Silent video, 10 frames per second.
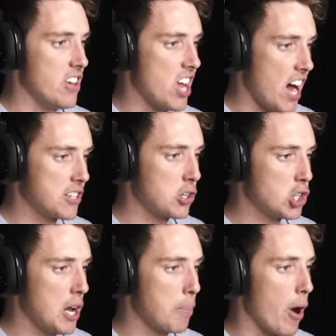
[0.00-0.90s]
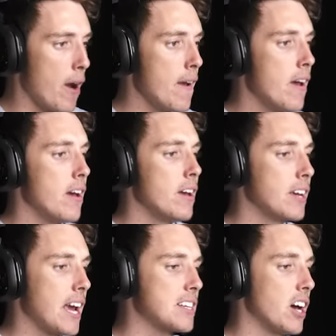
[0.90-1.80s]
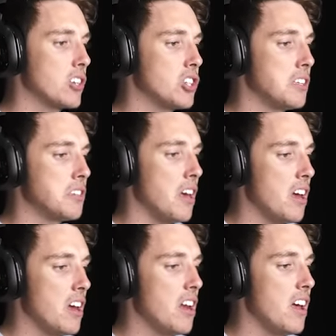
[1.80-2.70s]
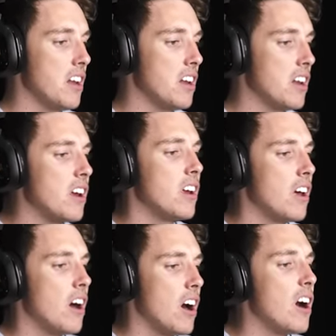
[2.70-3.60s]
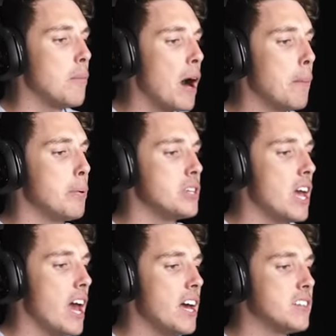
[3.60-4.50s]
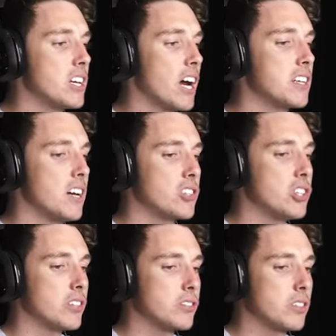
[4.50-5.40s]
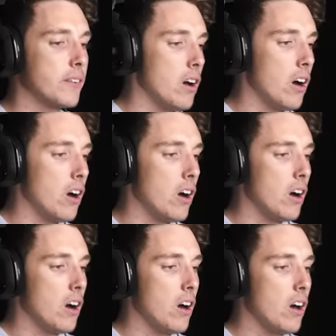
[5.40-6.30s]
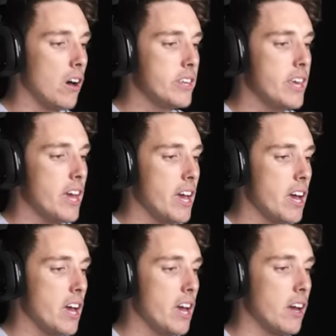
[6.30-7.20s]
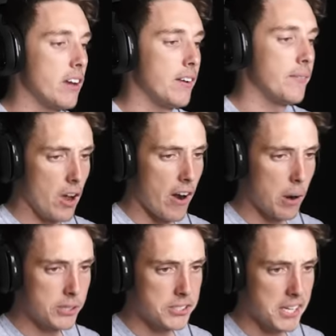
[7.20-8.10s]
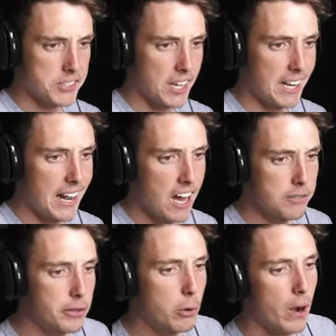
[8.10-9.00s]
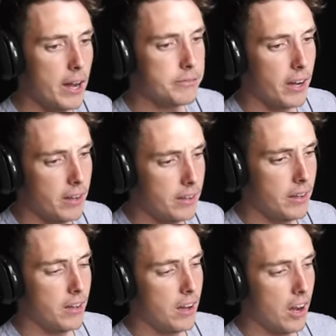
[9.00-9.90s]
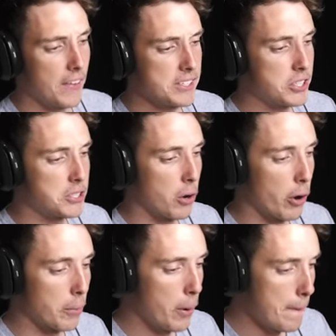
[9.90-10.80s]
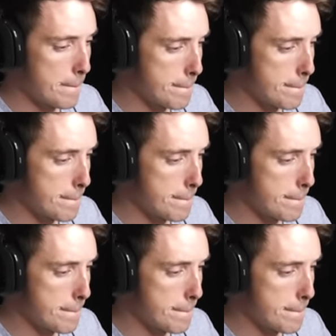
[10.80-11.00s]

you can't do shit, bro. Can't touch this. Nah, nah, nah, I'm humping your head. You can't touch this. Oh, yeah. All right, what's this? A lava guava. Oh, that's adorable.